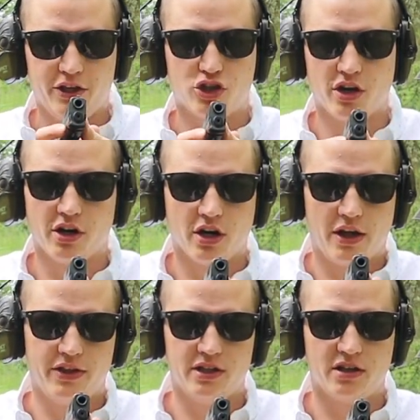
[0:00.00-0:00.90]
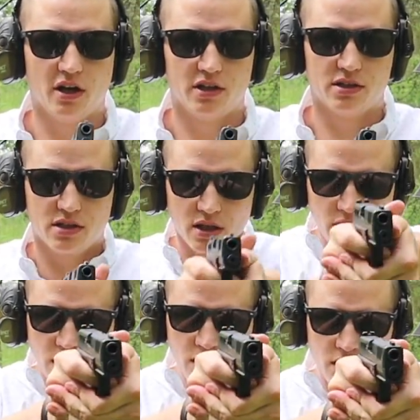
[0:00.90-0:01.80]
the trigger on these guns.
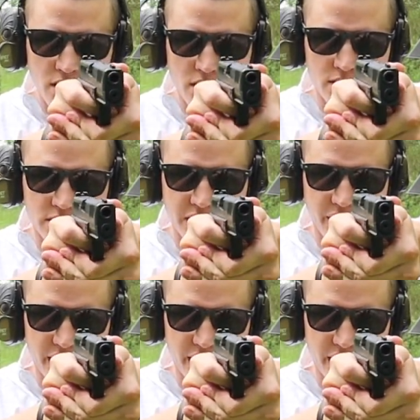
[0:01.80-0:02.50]
See if